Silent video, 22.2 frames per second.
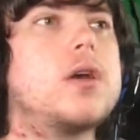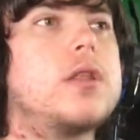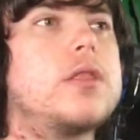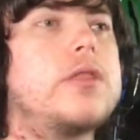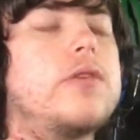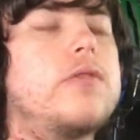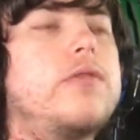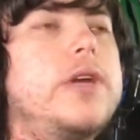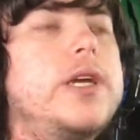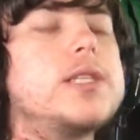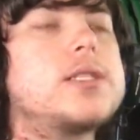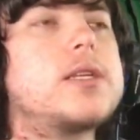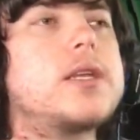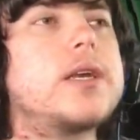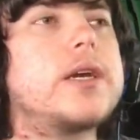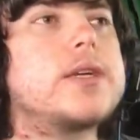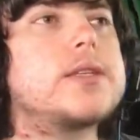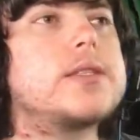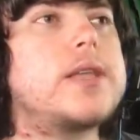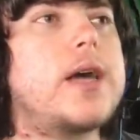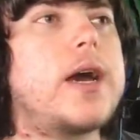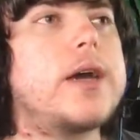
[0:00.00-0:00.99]
The reasoning
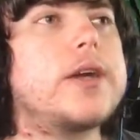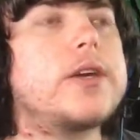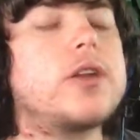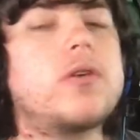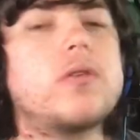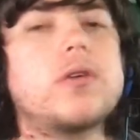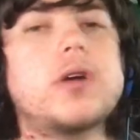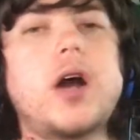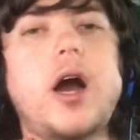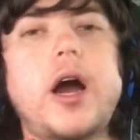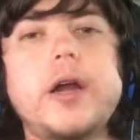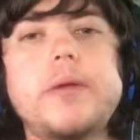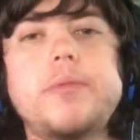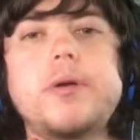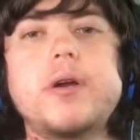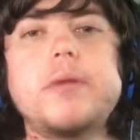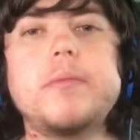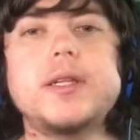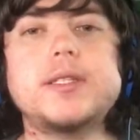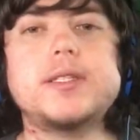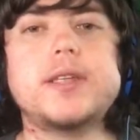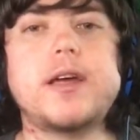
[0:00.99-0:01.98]
is that, God
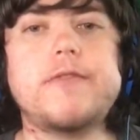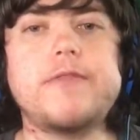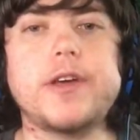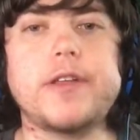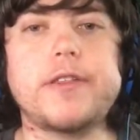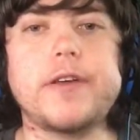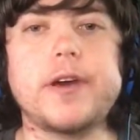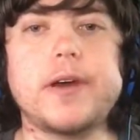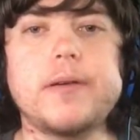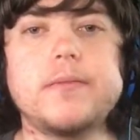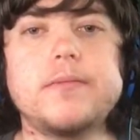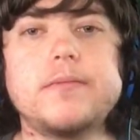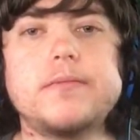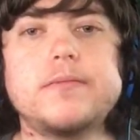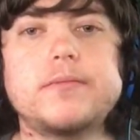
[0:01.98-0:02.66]
permits everything.